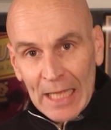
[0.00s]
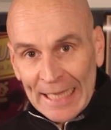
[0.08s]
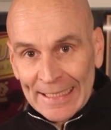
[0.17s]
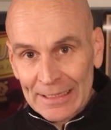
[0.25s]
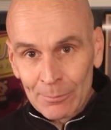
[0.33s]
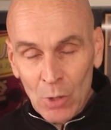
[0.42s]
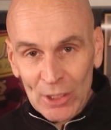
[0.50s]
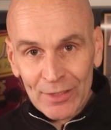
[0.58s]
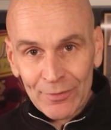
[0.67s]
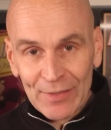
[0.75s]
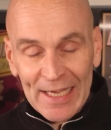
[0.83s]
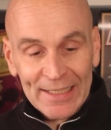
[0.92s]
I think the
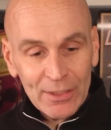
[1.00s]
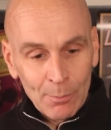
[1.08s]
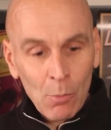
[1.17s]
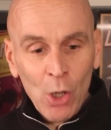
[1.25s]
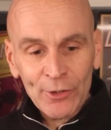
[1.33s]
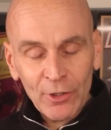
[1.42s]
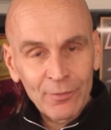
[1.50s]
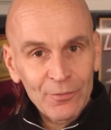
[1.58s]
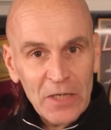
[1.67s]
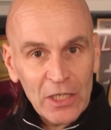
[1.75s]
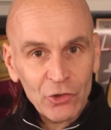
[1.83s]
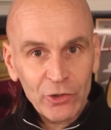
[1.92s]
modified, the modern
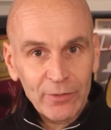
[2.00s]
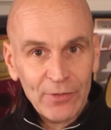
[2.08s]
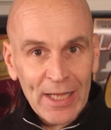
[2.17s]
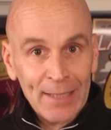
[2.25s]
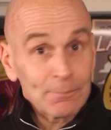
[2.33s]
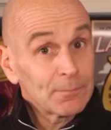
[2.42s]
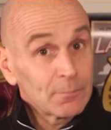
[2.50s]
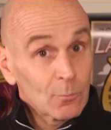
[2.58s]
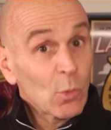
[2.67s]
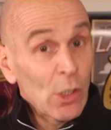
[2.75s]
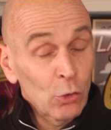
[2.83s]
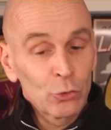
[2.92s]
version of that
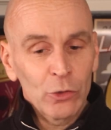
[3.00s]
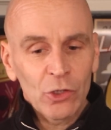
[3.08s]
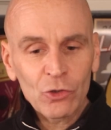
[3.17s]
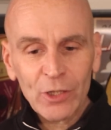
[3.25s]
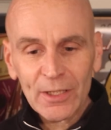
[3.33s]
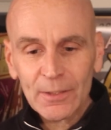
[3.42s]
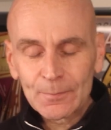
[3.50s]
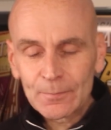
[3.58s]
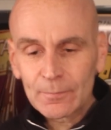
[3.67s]
will do the trick.